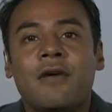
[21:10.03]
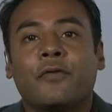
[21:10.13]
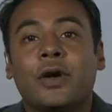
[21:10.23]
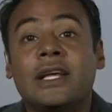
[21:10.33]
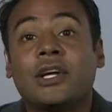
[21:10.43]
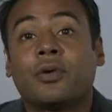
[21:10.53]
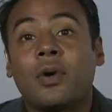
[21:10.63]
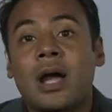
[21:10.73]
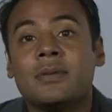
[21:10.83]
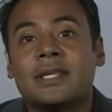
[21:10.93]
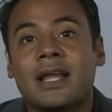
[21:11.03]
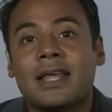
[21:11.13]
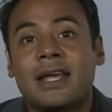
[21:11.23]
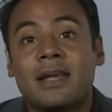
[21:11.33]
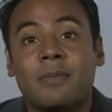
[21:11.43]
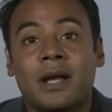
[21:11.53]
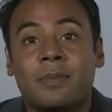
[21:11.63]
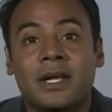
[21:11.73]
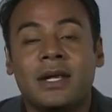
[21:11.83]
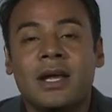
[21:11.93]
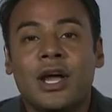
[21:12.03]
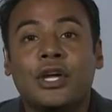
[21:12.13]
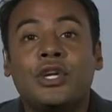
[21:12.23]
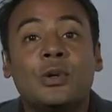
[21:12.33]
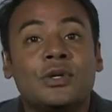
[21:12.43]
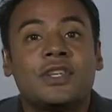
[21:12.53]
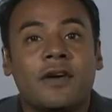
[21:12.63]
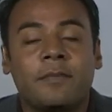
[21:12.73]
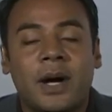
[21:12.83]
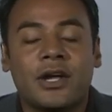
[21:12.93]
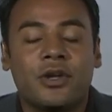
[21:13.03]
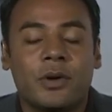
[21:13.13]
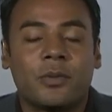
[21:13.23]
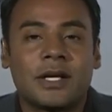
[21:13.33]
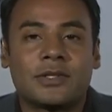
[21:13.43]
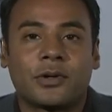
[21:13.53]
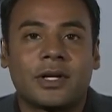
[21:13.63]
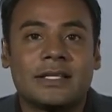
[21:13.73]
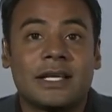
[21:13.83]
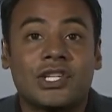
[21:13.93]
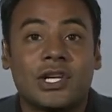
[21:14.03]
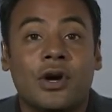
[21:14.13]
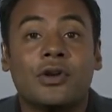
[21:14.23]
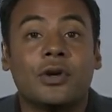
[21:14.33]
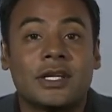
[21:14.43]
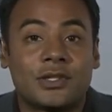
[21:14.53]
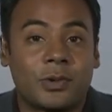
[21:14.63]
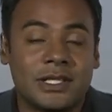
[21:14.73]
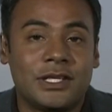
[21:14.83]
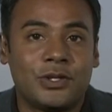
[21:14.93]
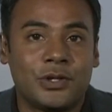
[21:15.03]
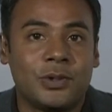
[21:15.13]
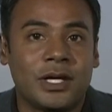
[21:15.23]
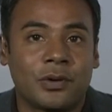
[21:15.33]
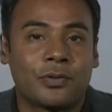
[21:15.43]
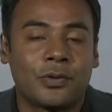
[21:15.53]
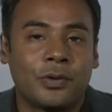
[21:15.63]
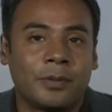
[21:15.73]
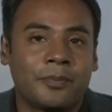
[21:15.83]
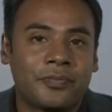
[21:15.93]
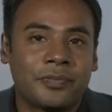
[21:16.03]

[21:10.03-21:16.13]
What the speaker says: for any crimes that he might be accused of by human rights organization under his 22-year rule.